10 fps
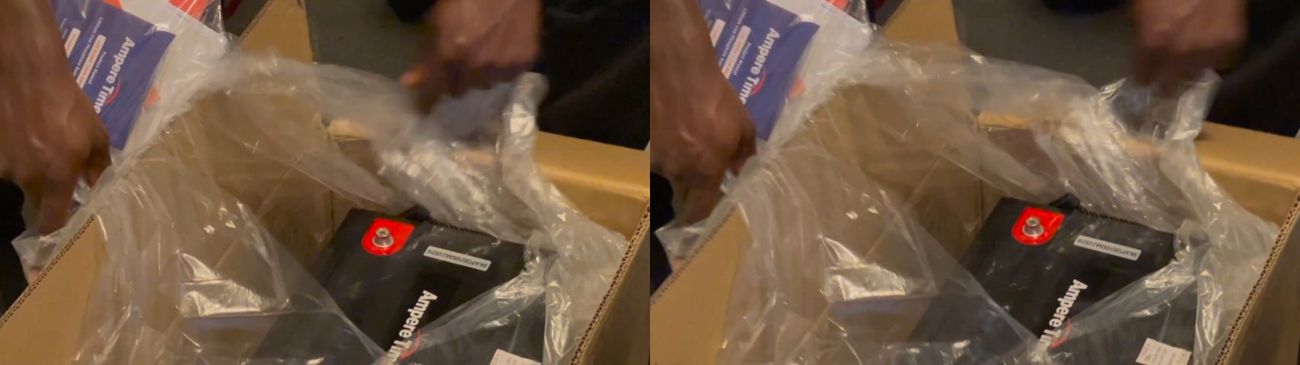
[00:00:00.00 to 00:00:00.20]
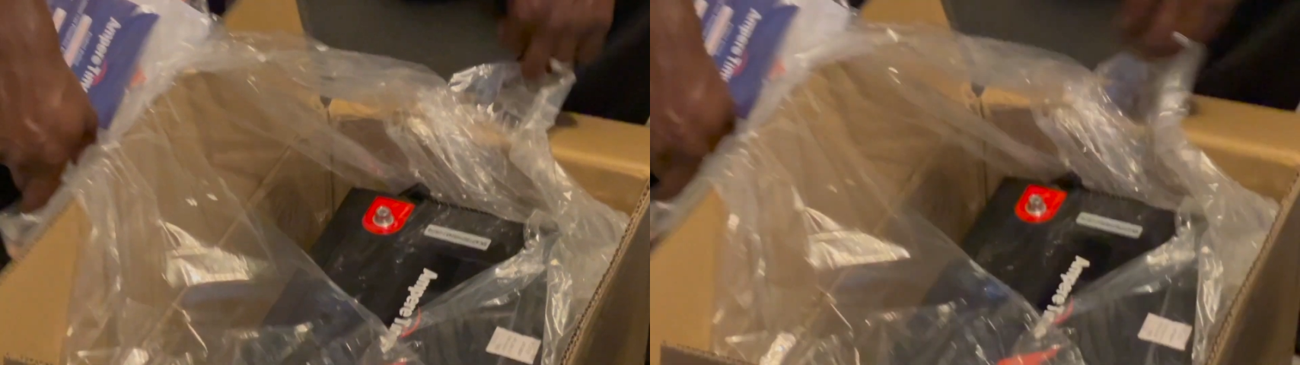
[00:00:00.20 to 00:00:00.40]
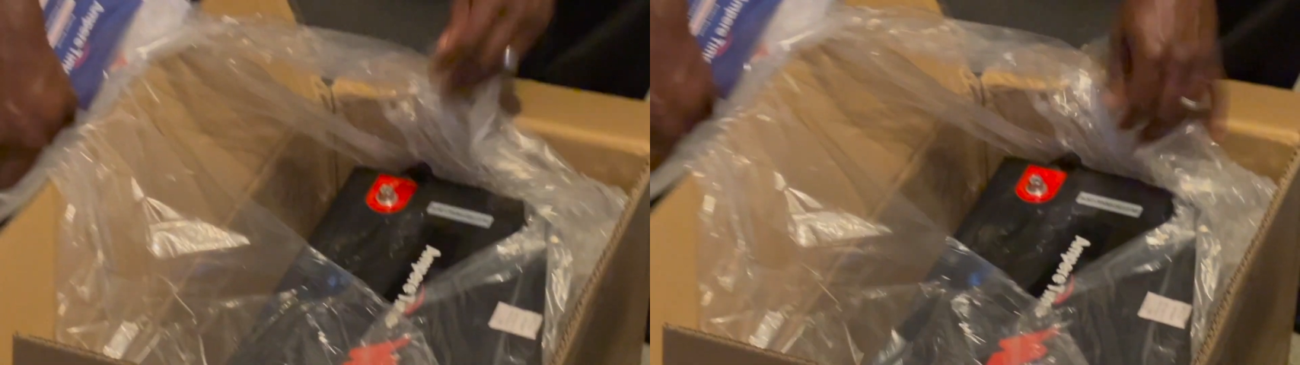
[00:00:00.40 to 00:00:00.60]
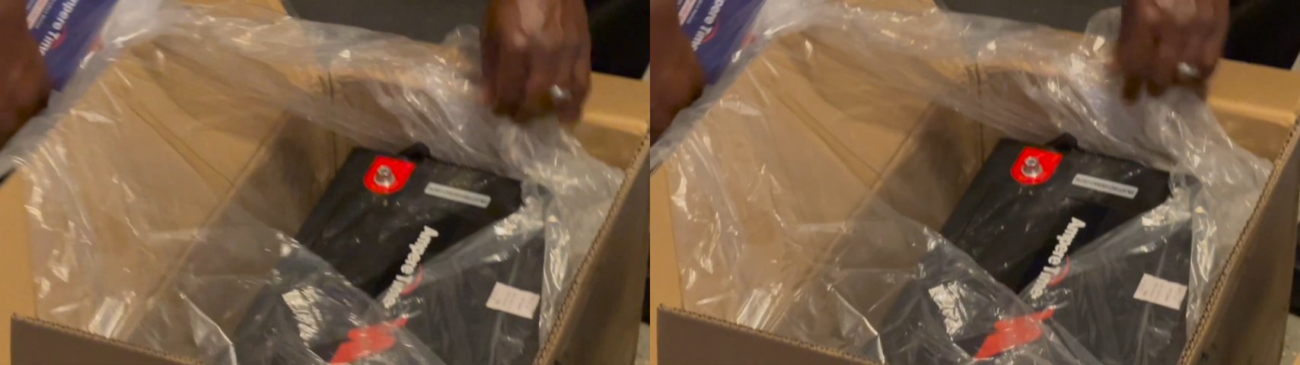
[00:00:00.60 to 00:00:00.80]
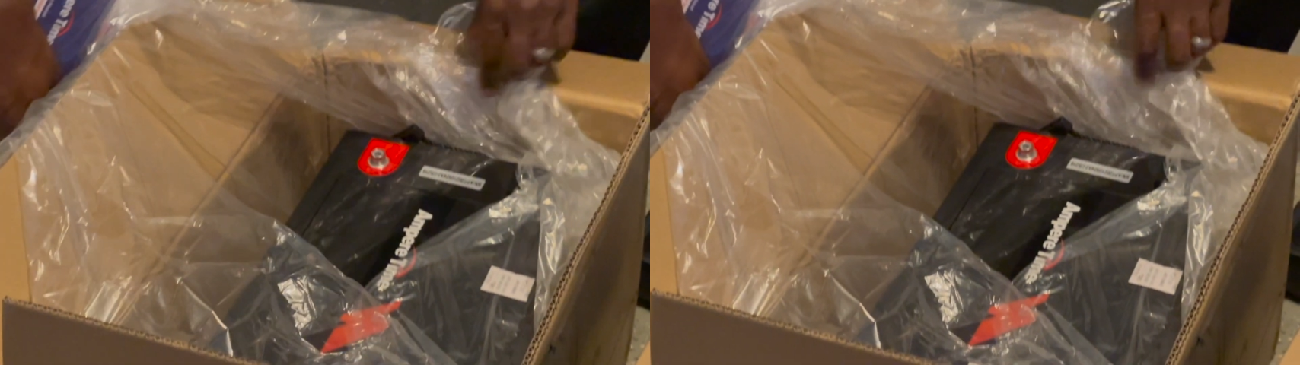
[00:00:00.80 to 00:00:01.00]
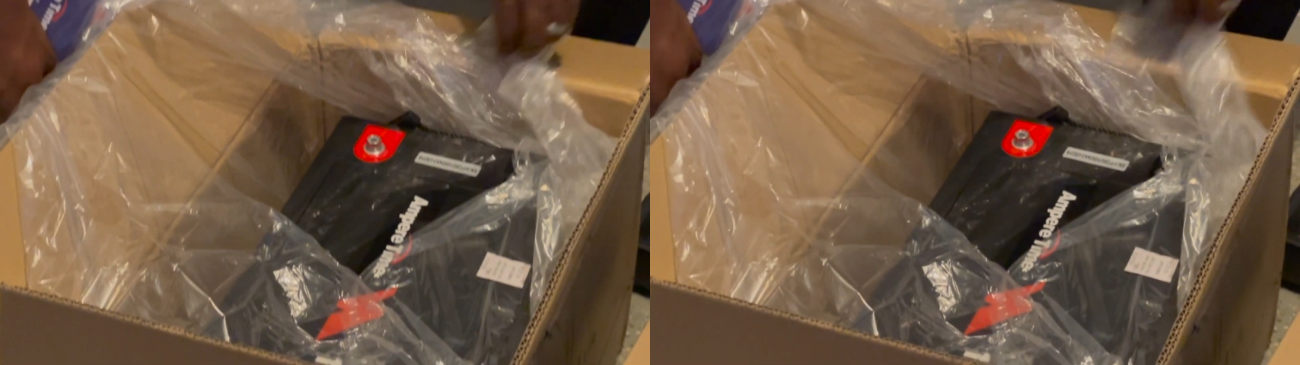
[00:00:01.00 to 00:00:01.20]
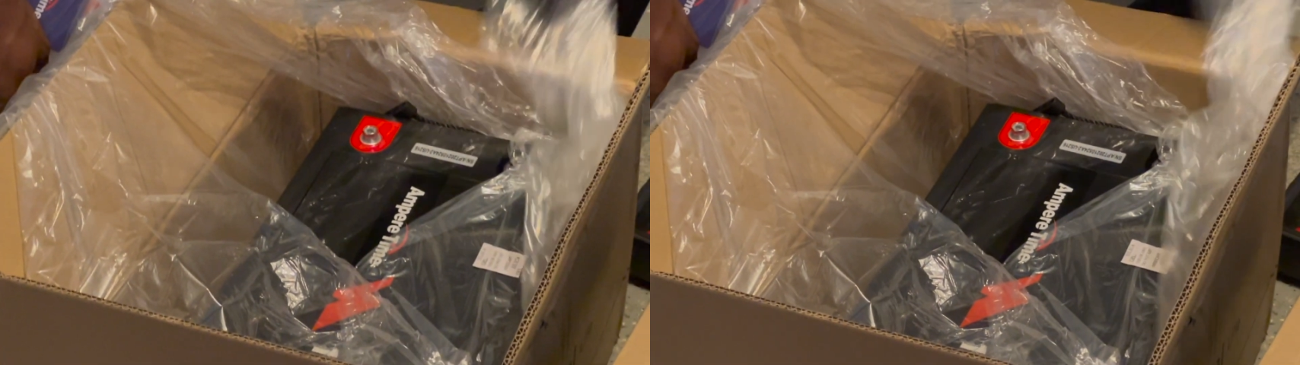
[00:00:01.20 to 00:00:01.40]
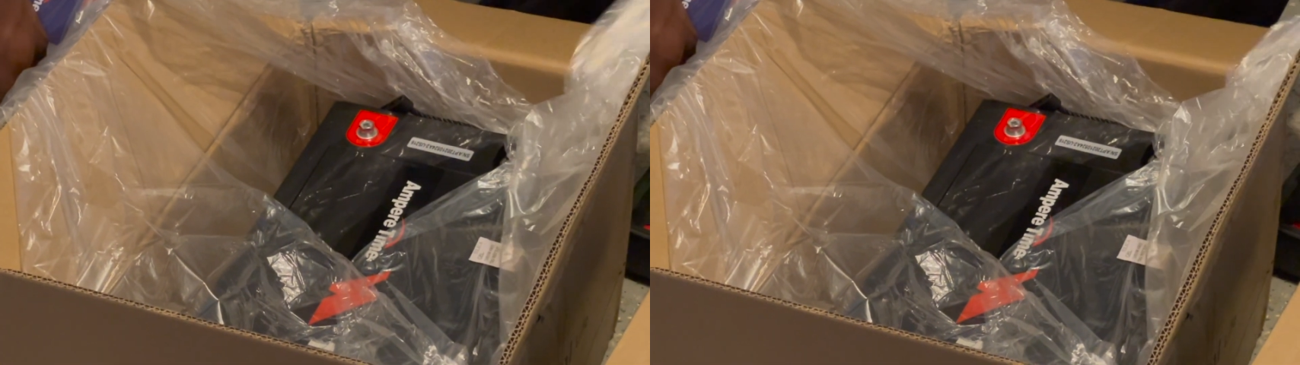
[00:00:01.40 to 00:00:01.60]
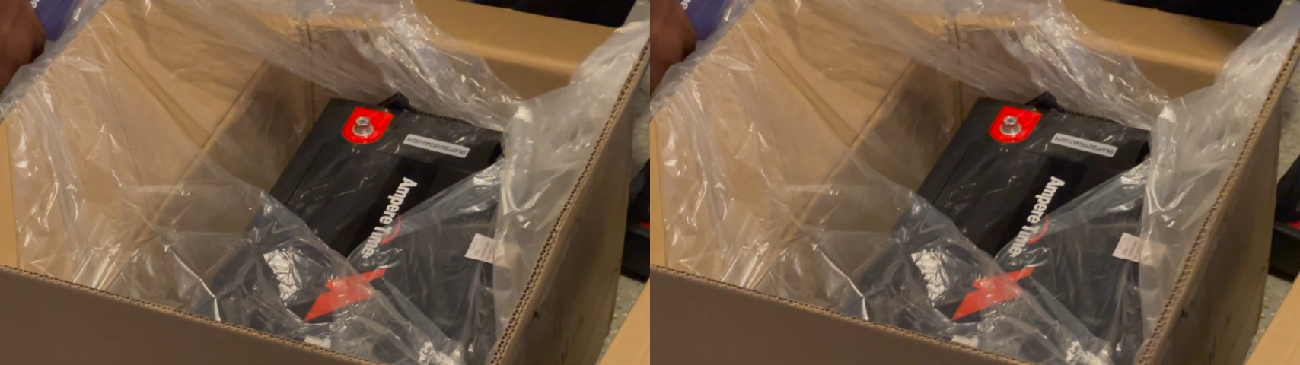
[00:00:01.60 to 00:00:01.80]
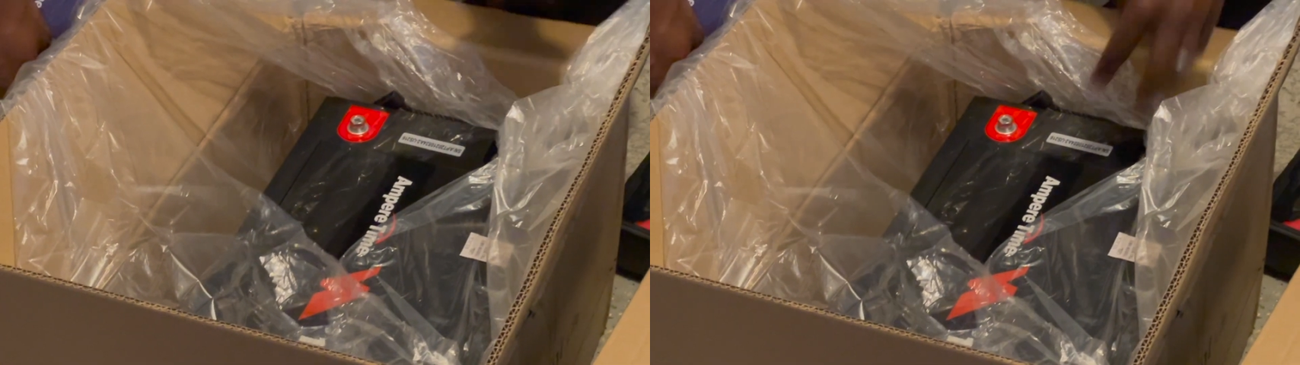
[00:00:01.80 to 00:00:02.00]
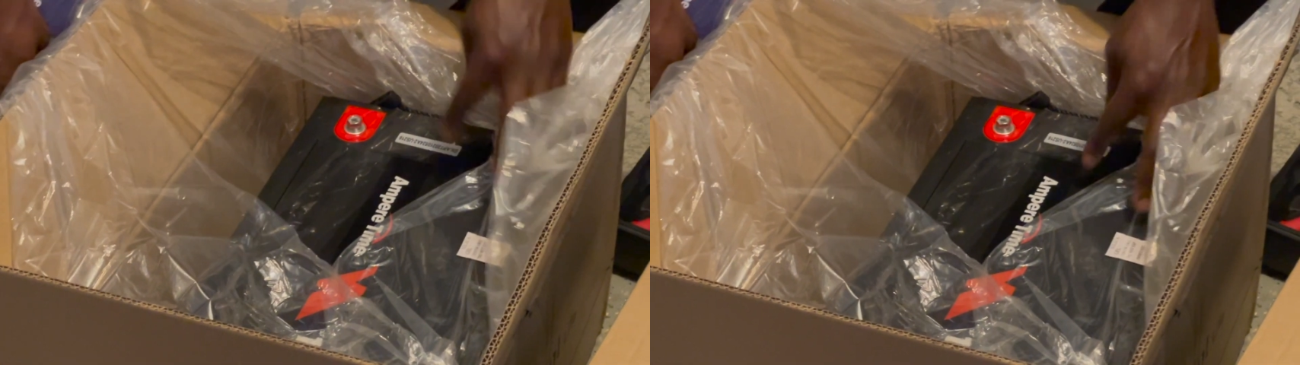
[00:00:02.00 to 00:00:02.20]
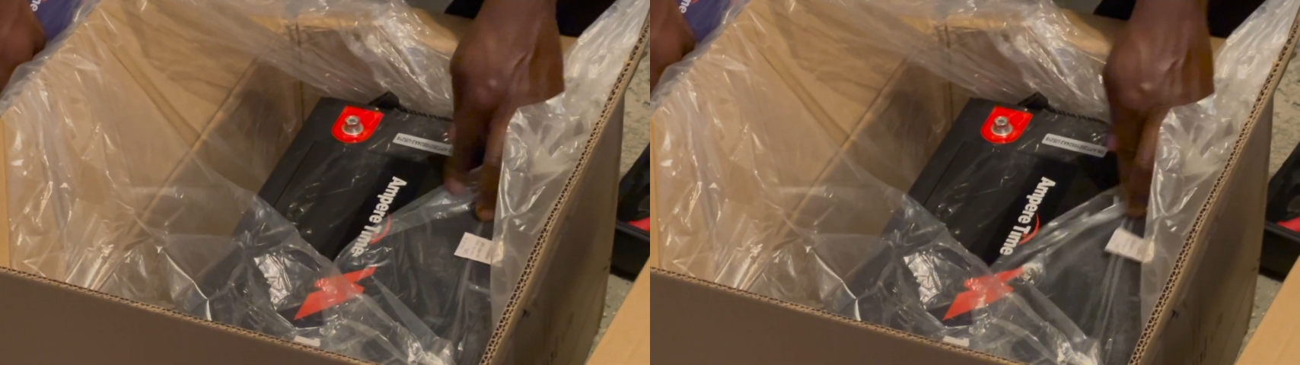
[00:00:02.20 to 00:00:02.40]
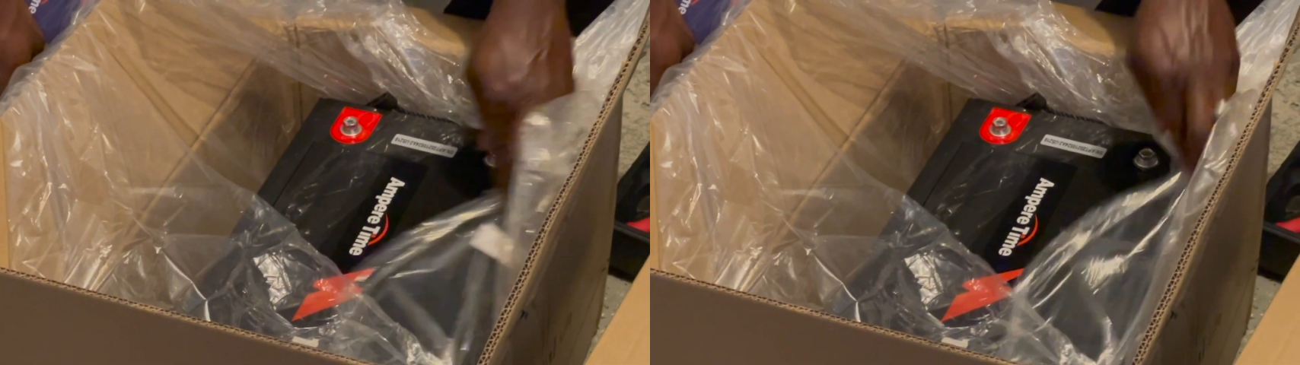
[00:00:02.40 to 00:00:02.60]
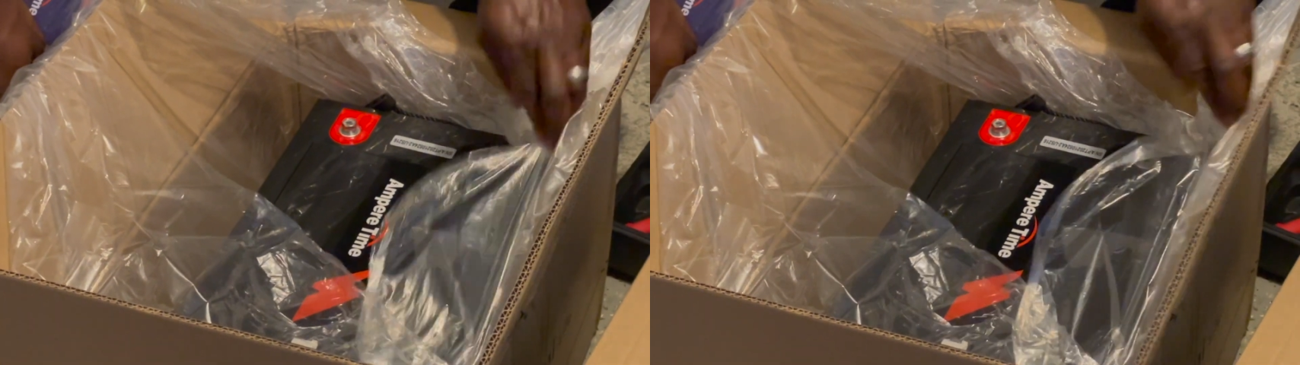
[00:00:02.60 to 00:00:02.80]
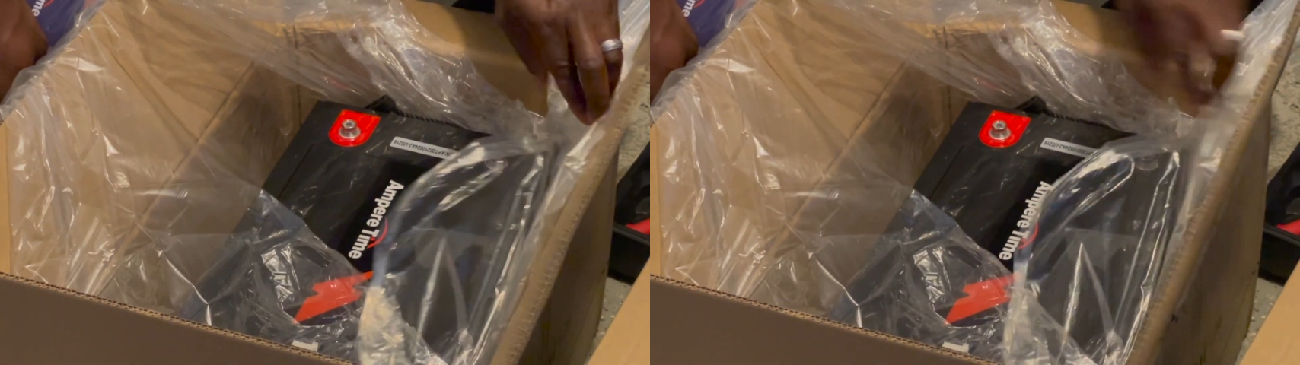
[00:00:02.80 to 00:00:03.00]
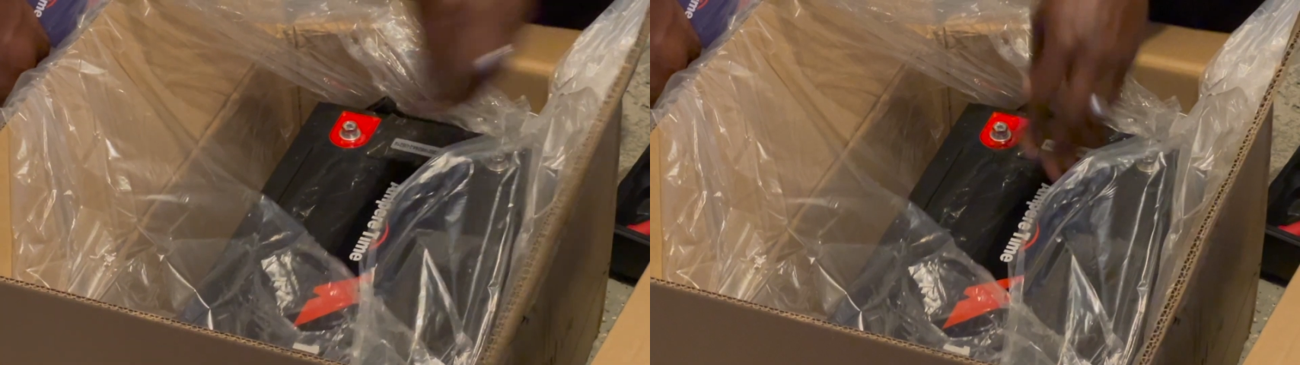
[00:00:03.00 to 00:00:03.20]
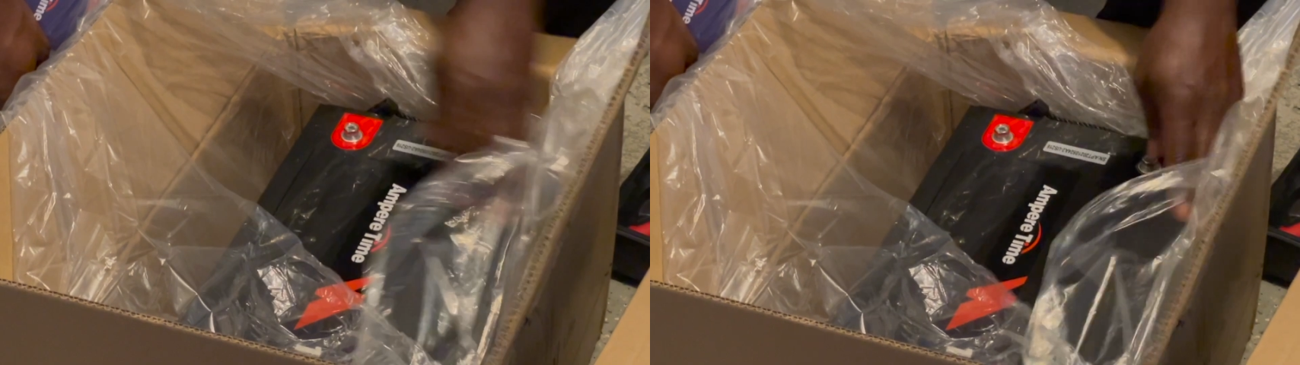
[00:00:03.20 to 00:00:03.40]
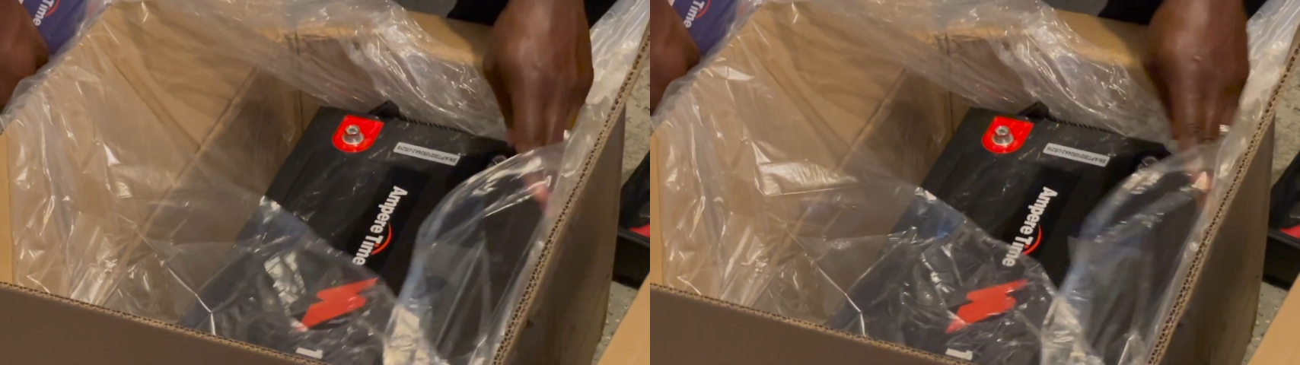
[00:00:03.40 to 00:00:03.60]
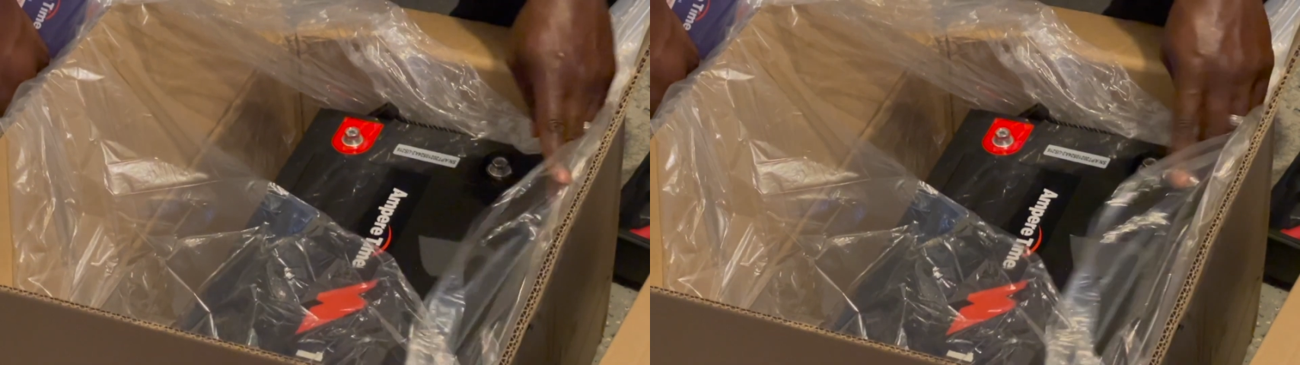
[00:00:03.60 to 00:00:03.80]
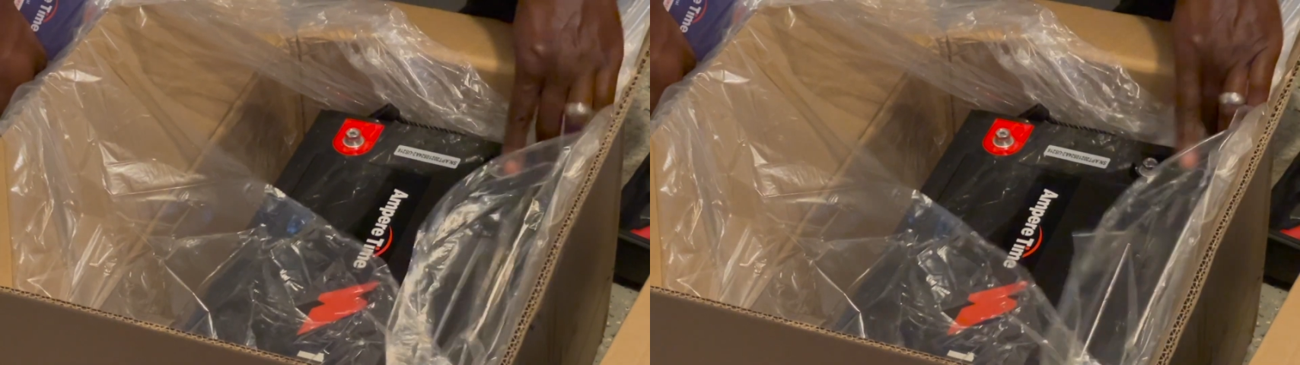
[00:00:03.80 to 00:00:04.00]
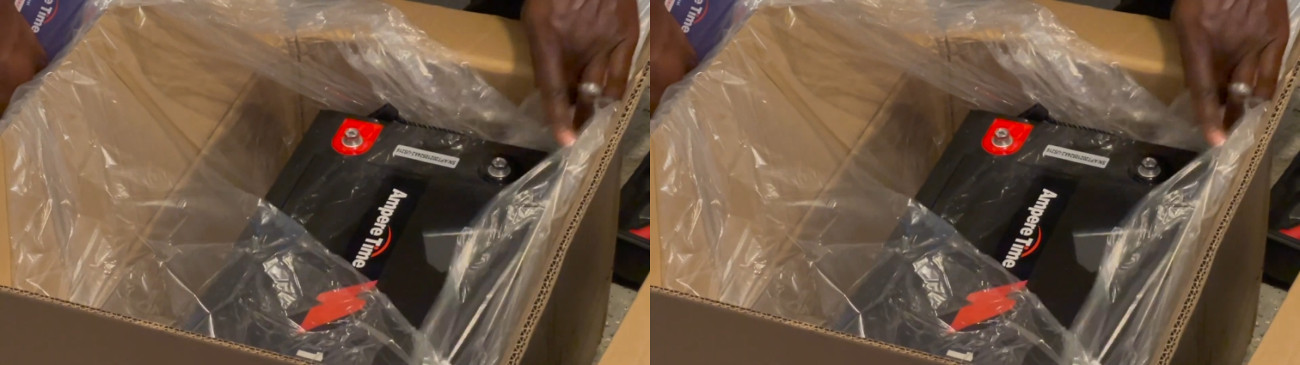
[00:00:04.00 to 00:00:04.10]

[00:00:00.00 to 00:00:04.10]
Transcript: No face is visible, so there are no lips to read.